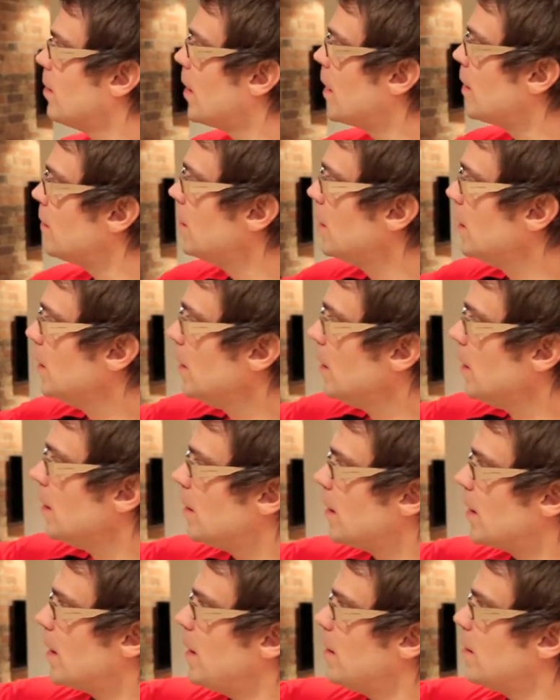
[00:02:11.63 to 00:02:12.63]
then
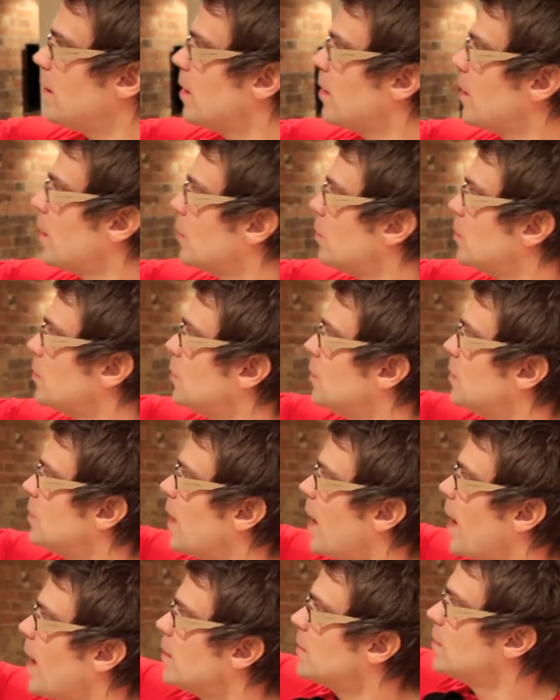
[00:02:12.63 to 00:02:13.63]
the key thing that it will do
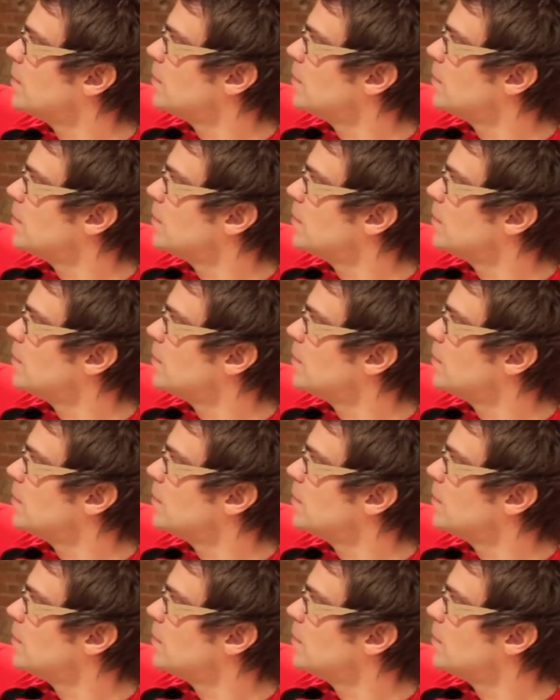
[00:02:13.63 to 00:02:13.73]
is it has